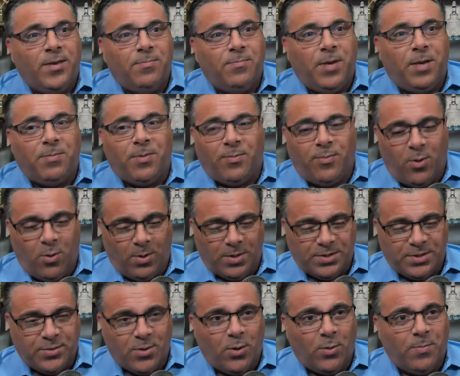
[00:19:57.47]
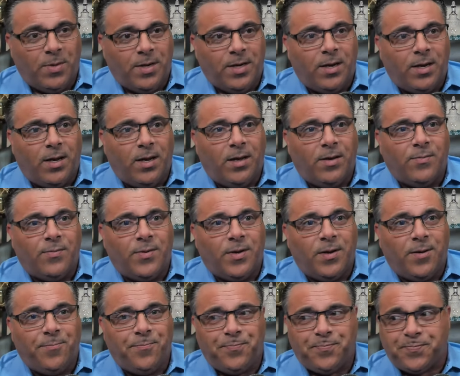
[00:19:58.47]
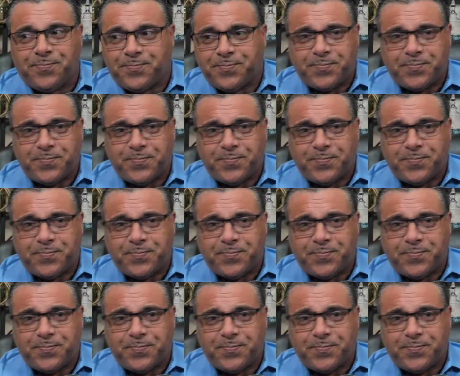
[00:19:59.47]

people have always known me to have um,